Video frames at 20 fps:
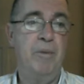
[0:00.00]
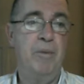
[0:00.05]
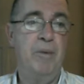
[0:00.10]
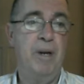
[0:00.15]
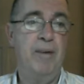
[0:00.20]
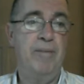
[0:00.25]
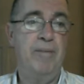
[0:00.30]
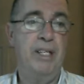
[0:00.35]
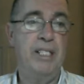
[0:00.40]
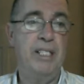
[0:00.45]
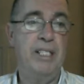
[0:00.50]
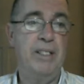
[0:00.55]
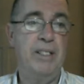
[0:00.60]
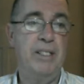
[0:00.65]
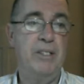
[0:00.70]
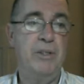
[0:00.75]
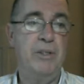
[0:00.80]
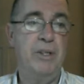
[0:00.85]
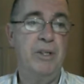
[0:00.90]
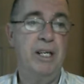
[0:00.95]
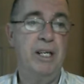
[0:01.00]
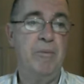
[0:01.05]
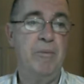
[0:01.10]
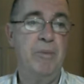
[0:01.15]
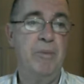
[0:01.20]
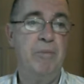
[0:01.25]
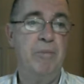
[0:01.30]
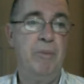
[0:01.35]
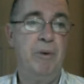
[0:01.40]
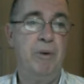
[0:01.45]
And we'll have a listen to a little
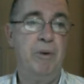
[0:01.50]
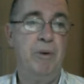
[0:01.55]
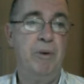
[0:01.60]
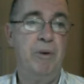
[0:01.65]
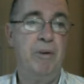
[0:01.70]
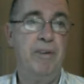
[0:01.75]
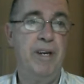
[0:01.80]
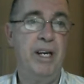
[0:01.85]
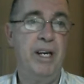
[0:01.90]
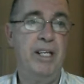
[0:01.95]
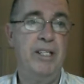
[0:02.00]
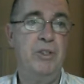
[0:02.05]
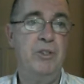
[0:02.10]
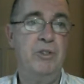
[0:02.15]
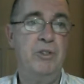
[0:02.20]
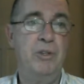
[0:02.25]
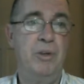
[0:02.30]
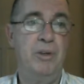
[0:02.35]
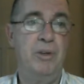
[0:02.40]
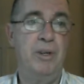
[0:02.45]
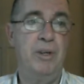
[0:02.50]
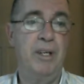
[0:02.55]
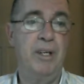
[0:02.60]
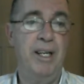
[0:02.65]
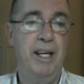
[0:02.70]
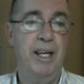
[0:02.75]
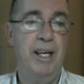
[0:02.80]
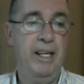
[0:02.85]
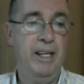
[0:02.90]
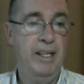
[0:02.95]
bit more of it
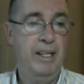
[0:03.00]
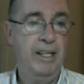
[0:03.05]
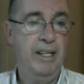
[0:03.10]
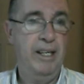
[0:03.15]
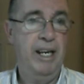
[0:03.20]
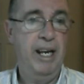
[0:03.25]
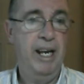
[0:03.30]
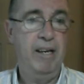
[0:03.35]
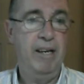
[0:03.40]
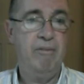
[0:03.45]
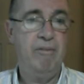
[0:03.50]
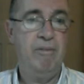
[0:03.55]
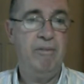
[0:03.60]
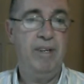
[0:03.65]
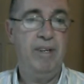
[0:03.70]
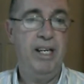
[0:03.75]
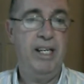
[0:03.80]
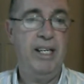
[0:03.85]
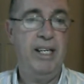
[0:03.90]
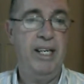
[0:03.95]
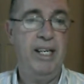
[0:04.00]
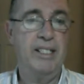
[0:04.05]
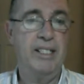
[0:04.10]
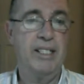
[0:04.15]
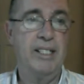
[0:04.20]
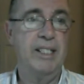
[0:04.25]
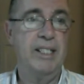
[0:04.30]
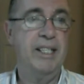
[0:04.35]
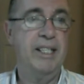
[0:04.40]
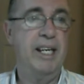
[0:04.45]
shortly if it
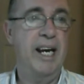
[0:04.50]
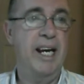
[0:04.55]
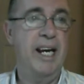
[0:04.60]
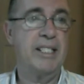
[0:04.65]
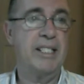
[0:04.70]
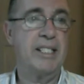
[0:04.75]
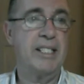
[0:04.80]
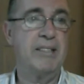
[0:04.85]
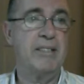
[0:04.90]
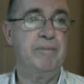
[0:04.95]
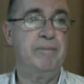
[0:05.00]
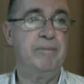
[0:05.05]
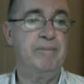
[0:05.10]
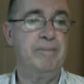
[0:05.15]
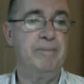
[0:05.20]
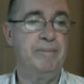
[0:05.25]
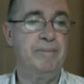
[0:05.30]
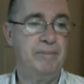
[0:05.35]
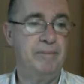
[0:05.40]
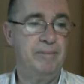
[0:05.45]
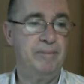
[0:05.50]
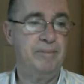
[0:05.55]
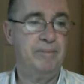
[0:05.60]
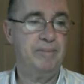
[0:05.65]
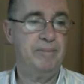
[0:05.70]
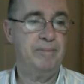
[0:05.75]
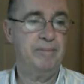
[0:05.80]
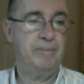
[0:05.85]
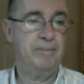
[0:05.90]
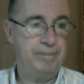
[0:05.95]
isn't guessed.
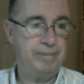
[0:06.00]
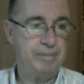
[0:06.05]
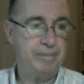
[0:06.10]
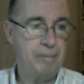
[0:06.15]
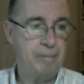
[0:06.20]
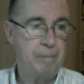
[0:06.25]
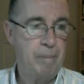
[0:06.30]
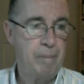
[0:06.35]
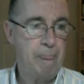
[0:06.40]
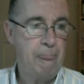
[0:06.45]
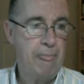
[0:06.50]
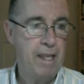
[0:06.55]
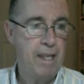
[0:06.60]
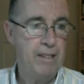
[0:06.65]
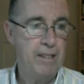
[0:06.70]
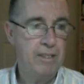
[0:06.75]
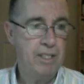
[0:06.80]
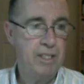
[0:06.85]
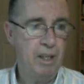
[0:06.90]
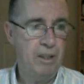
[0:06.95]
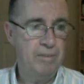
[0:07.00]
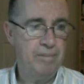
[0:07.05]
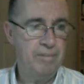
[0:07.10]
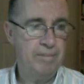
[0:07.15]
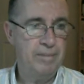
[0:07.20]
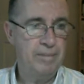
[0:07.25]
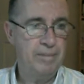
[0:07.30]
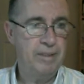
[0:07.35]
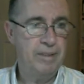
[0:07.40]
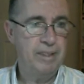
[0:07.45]
Right.
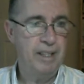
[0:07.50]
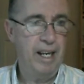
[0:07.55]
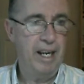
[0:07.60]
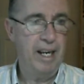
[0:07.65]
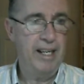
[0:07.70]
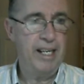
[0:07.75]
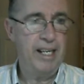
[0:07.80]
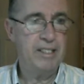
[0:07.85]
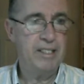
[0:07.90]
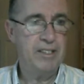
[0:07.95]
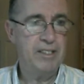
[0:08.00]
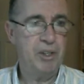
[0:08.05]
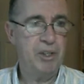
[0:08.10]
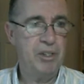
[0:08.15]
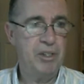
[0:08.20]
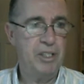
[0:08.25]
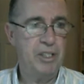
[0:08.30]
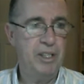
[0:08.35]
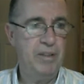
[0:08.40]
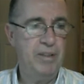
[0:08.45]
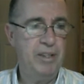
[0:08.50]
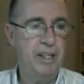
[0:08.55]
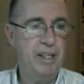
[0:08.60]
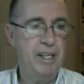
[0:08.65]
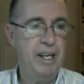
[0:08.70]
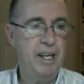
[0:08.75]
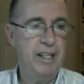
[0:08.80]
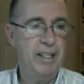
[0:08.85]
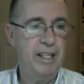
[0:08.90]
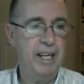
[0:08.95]
So, any guesses on the
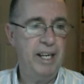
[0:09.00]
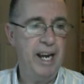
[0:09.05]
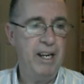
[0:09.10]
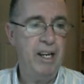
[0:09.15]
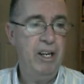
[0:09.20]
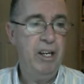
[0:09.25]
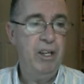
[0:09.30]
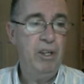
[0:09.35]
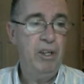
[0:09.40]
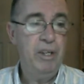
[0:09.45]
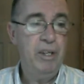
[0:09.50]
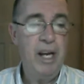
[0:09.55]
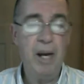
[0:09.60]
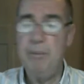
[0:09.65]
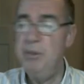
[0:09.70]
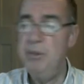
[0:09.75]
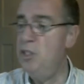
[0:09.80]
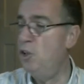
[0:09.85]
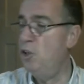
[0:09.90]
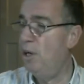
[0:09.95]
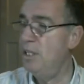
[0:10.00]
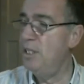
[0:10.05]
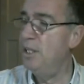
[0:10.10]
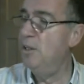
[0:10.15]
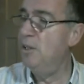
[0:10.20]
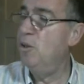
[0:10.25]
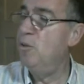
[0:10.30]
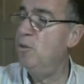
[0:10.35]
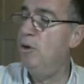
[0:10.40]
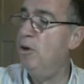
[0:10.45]
tune? None yet. You can come and join us
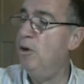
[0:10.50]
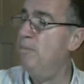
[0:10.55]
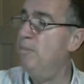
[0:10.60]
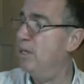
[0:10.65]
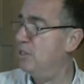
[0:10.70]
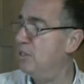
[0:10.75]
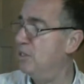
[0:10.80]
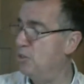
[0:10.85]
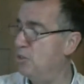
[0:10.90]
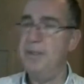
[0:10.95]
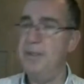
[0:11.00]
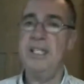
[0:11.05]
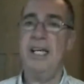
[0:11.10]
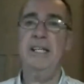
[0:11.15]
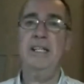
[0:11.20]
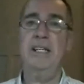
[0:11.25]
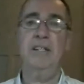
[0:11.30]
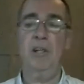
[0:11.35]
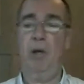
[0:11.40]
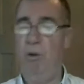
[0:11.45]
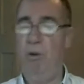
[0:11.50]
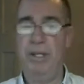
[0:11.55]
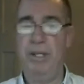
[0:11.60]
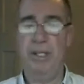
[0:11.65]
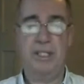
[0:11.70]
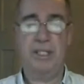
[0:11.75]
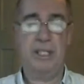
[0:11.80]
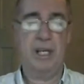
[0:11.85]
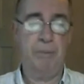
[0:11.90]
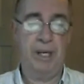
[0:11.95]
in the Good Morning Buzzers room. I said I'd hold
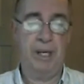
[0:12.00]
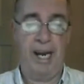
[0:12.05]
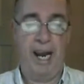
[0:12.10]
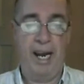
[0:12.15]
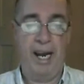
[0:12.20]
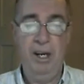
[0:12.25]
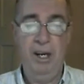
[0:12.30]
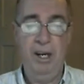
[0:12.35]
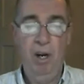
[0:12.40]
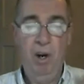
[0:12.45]
this up again.